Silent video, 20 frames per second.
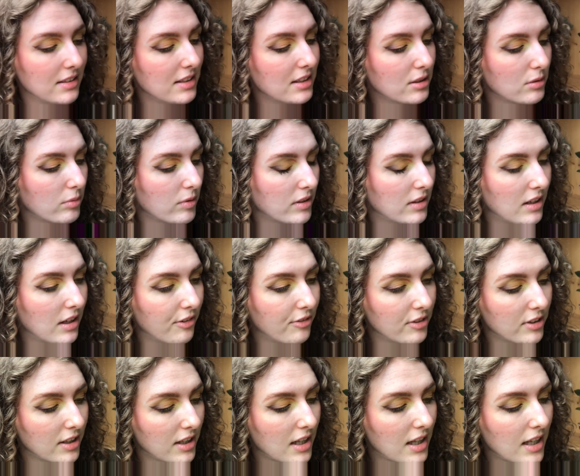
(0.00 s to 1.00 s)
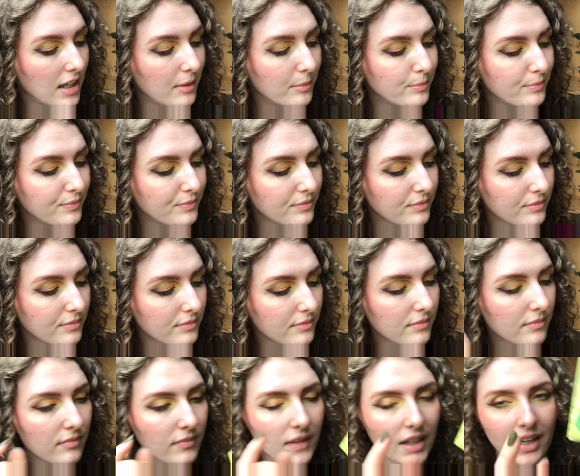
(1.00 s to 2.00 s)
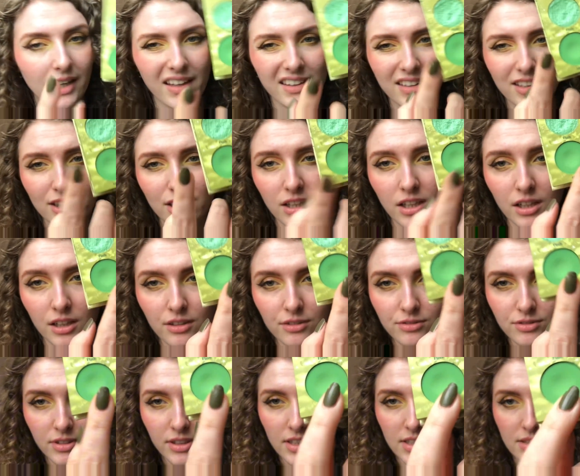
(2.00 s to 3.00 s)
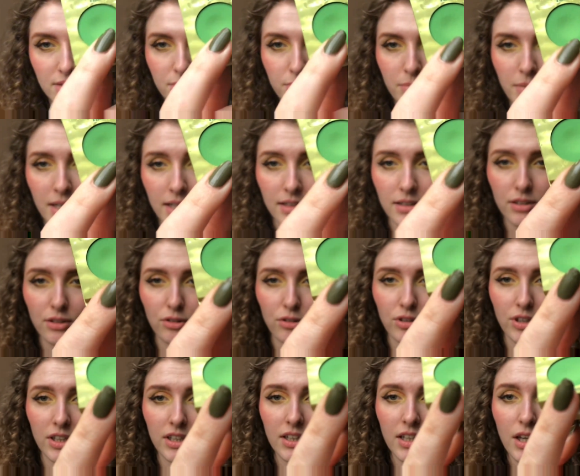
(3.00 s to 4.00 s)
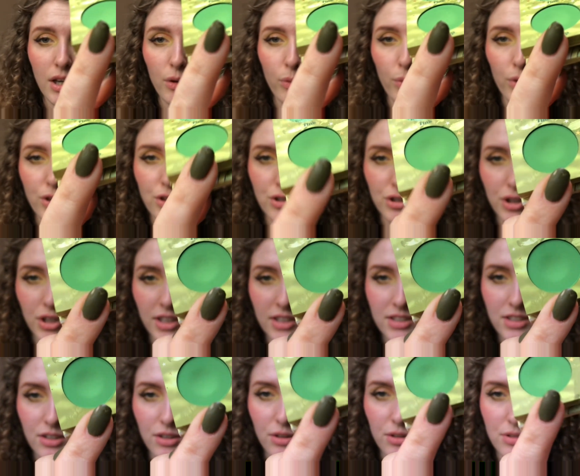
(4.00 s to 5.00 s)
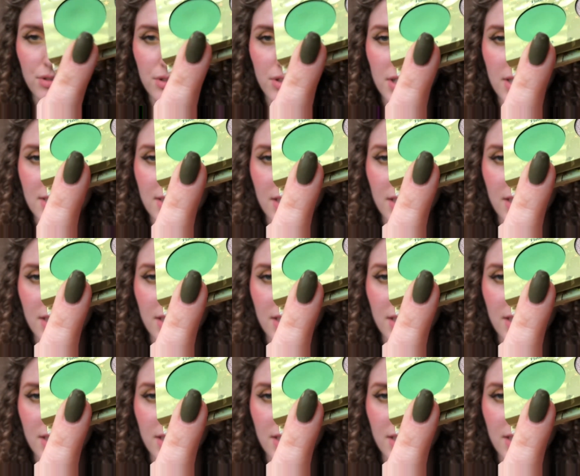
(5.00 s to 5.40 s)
this one definitely. And I love this matte green, which you can see also has